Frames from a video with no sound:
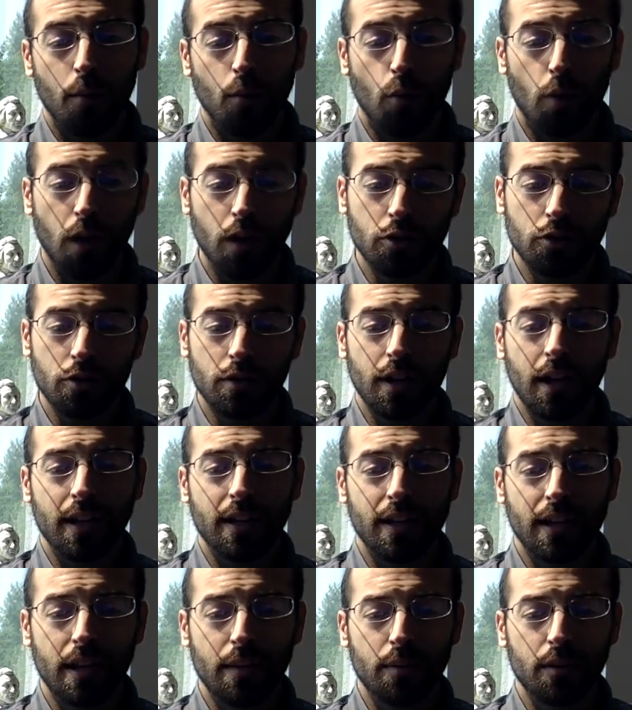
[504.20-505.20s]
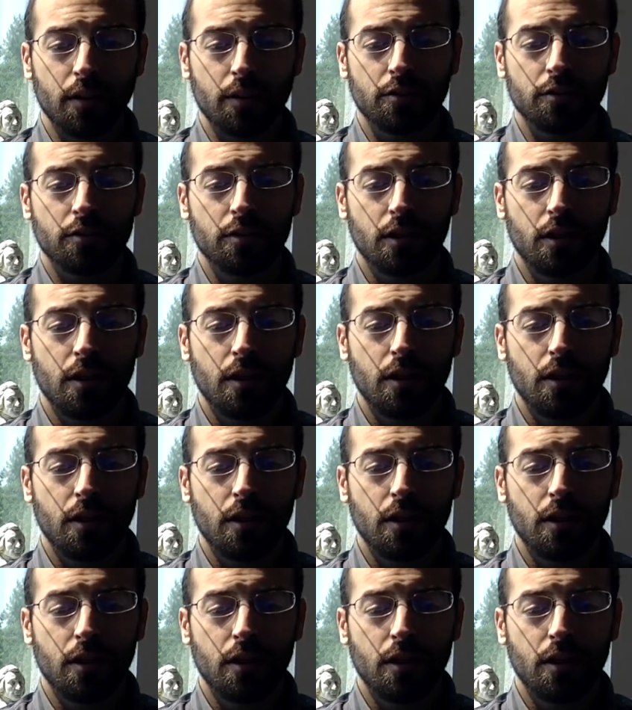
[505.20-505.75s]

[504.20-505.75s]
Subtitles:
Watch your dynamics.